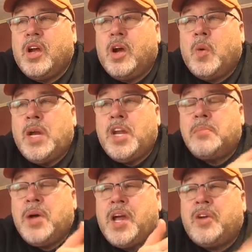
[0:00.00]
we
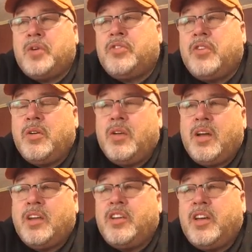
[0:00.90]
did bagels.
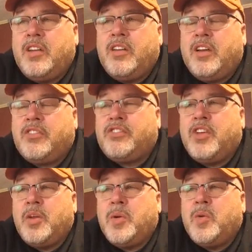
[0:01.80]
I did
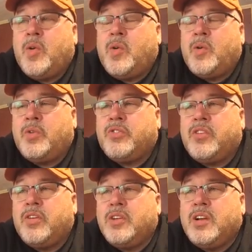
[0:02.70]
cinnamon rolls.